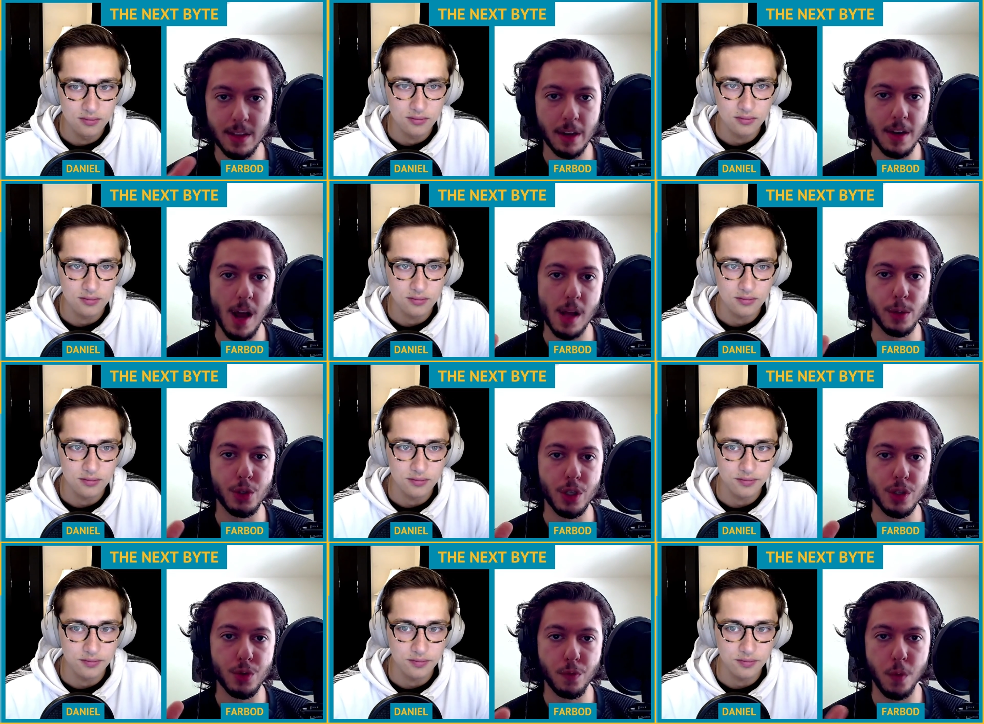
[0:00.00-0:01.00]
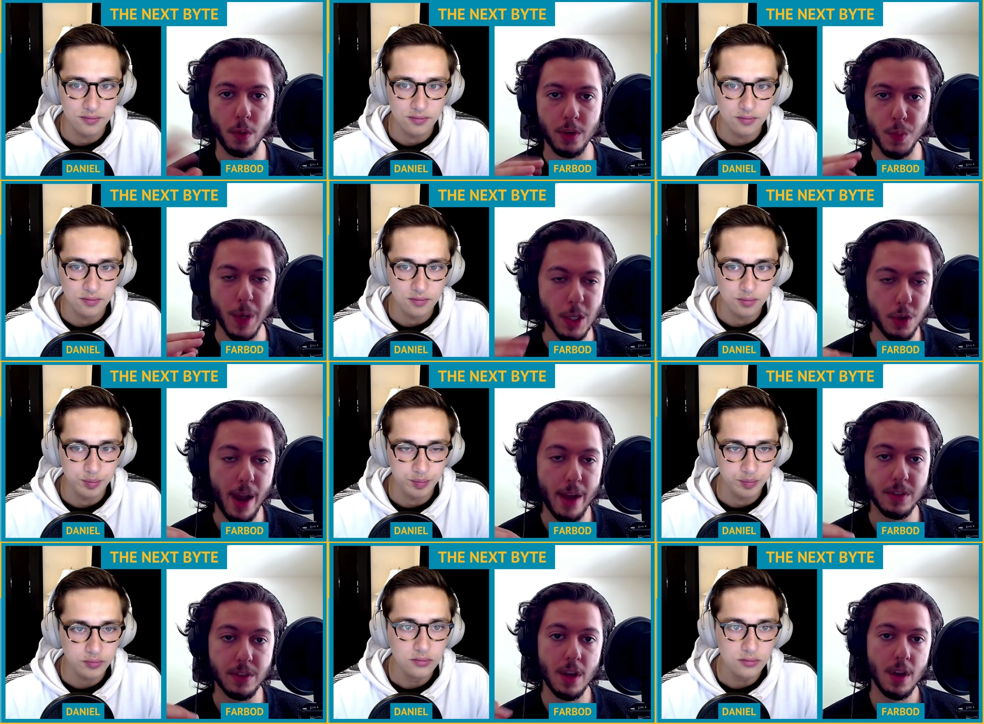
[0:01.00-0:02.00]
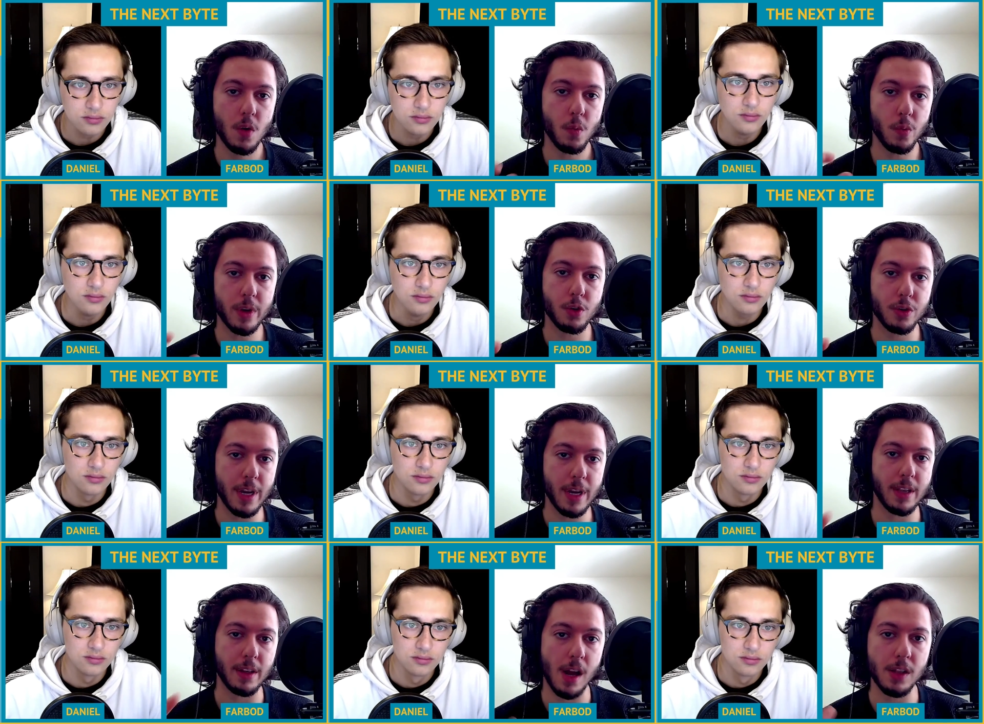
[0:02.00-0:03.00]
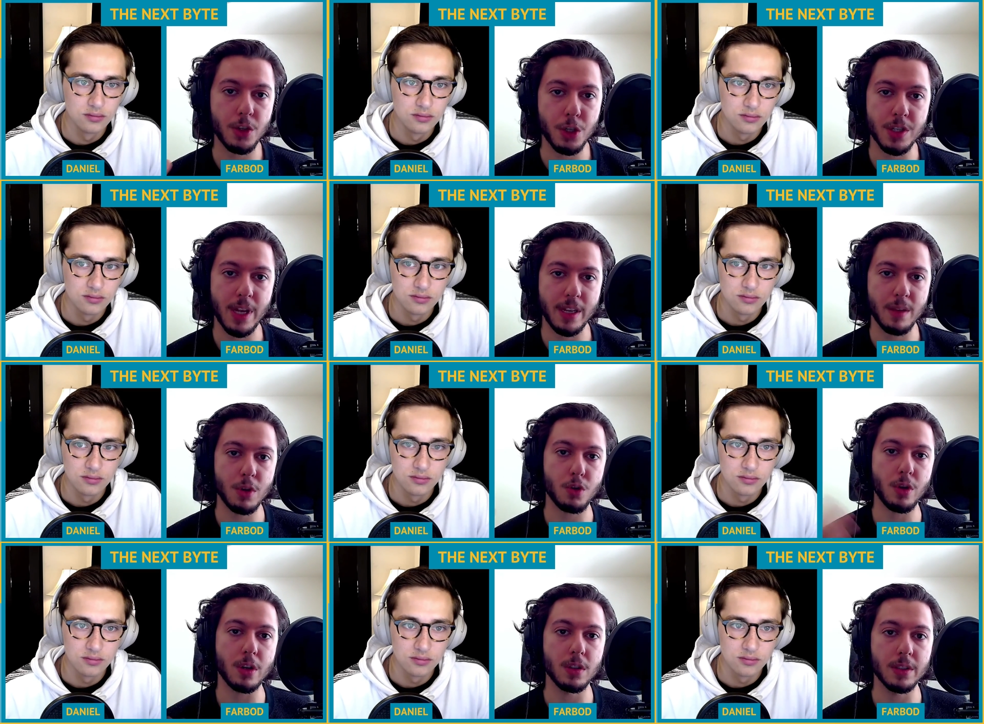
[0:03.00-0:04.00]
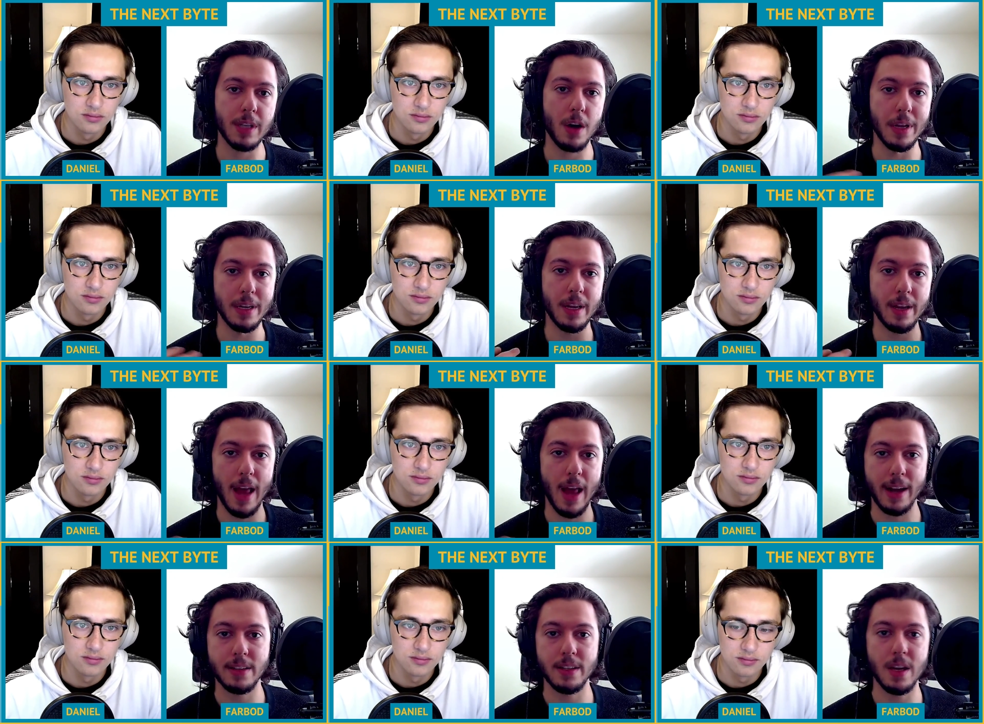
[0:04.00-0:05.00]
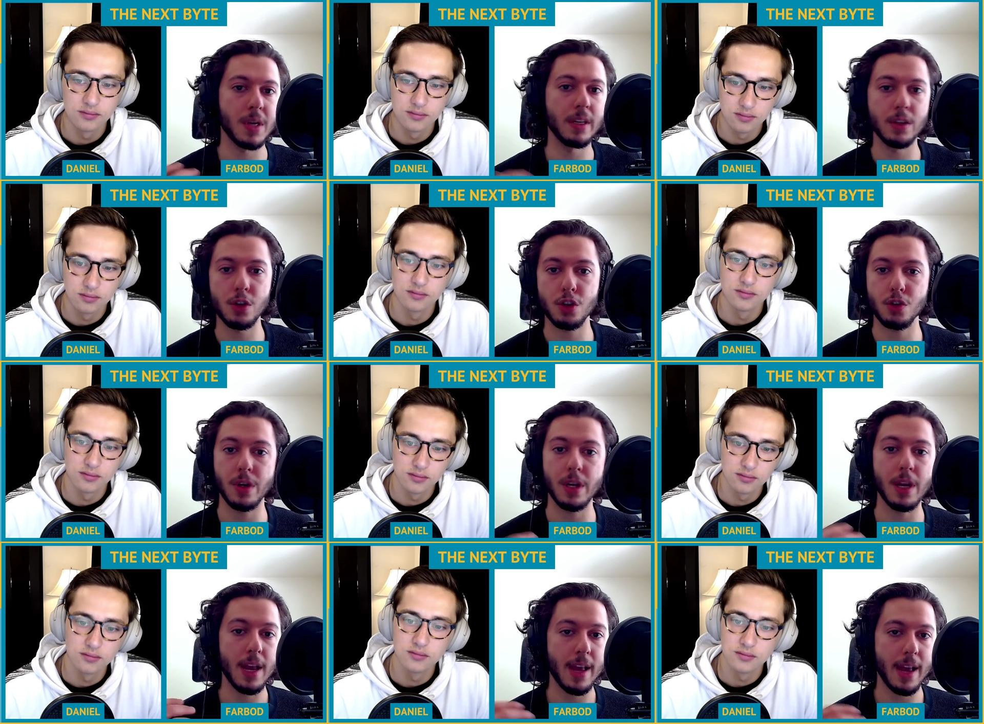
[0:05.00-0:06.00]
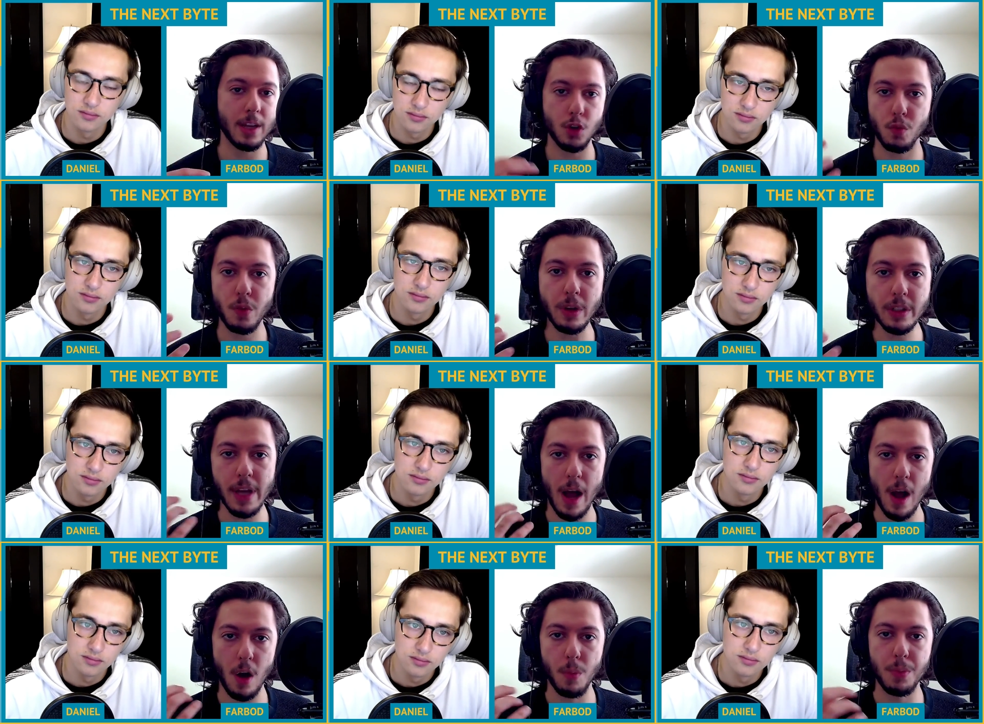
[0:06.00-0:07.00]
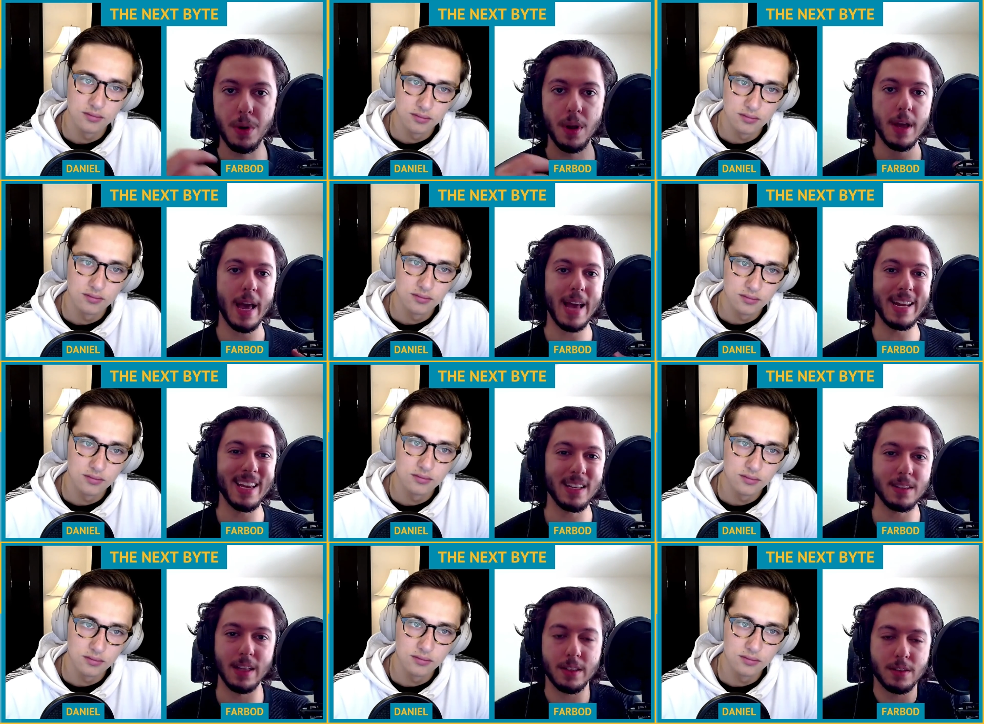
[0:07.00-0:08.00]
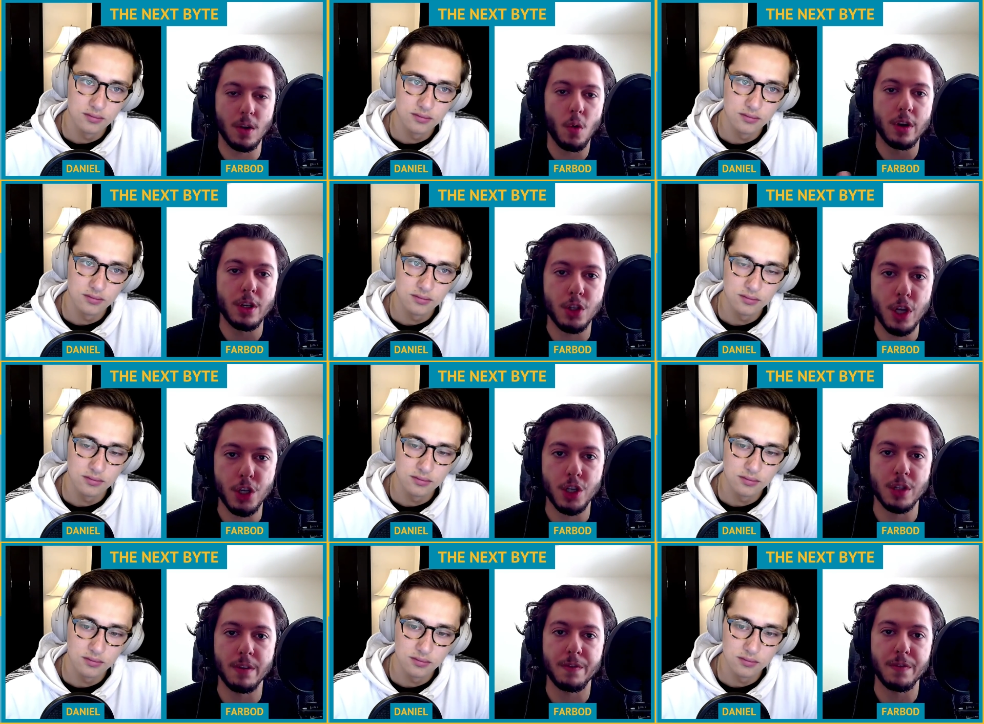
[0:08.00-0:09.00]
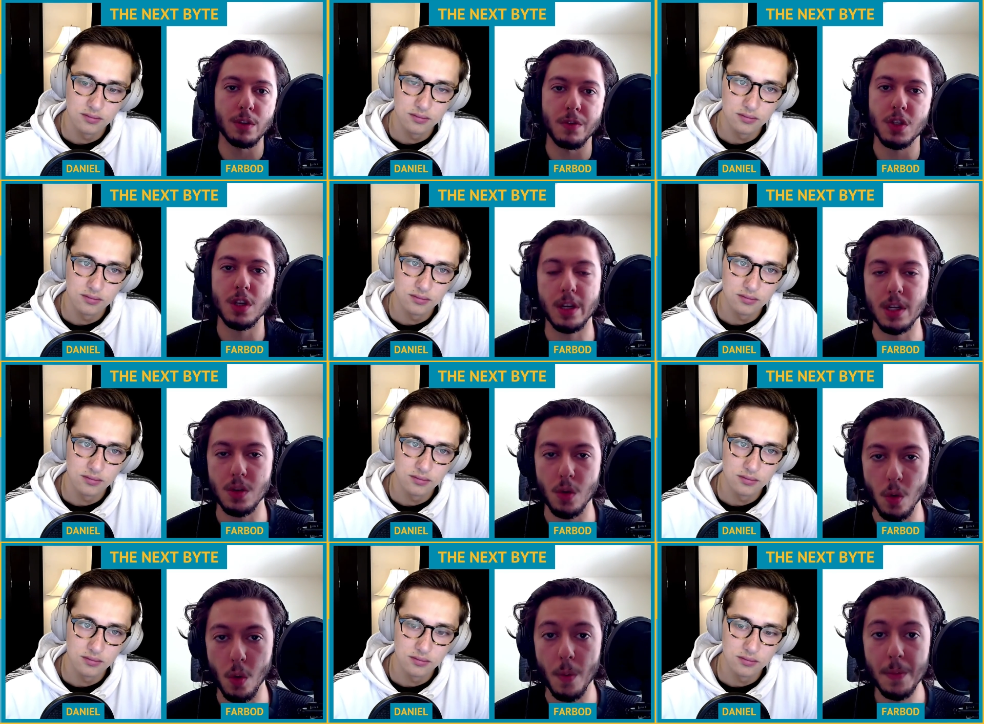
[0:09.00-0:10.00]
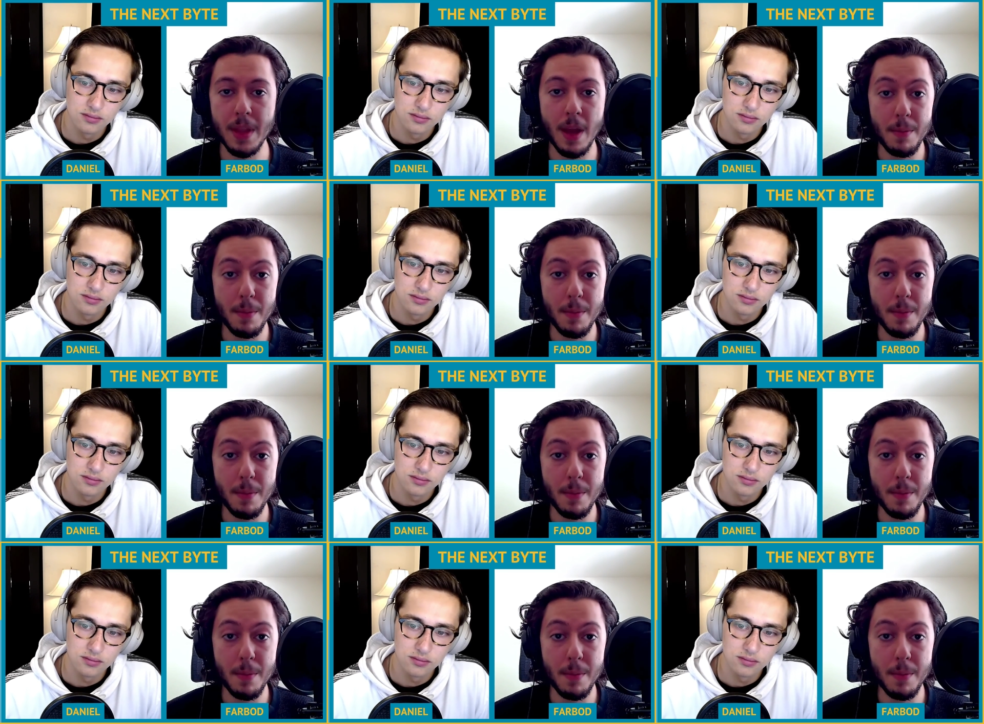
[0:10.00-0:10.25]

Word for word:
Speaker 1: technologies for a spacecraft. We create technologies that can be trickled down and hit academia and industry and just really help and it, like the organization, the field of study as a whole.